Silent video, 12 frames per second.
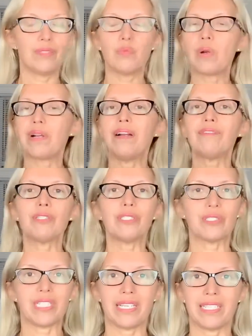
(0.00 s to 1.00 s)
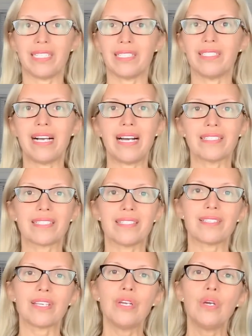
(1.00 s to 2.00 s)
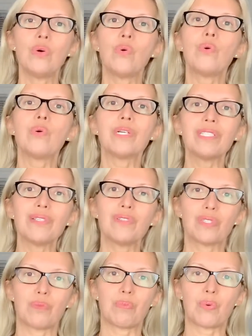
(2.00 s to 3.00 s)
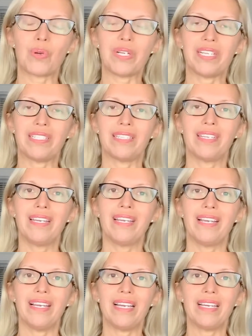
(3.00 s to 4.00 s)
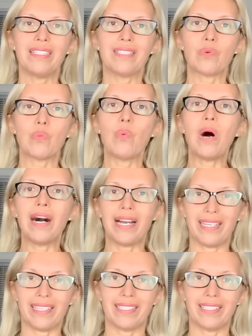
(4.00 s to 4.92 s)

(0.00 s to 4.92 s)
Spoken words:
wherever you're taking classes, who are you supporting and why?